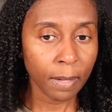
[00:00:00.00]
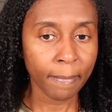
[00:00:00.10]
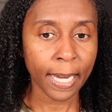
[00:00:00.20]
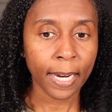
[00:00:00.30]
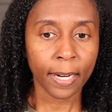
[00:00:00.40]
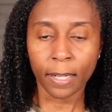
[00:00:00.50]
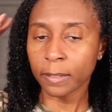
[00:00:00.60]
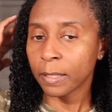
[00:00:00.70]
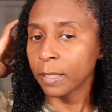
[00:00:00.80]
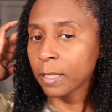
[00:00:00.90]
My hair
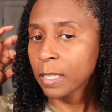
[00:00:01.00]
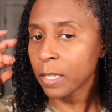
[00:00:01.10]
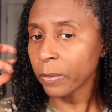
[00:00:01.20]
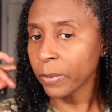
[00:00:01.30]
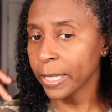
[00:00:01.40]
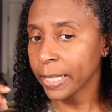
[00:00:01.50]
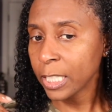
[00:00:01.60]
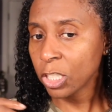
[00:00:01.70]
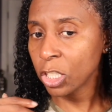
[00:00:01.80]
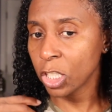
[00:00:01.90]
looks
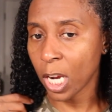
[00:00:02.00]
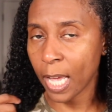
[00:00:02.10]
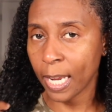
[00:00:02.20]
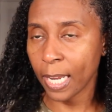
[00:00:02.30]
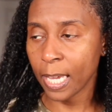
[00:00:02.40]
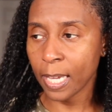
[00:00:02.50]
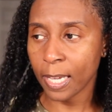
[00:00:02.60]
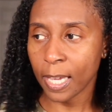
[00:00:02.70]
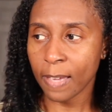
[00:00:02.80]
really shiny,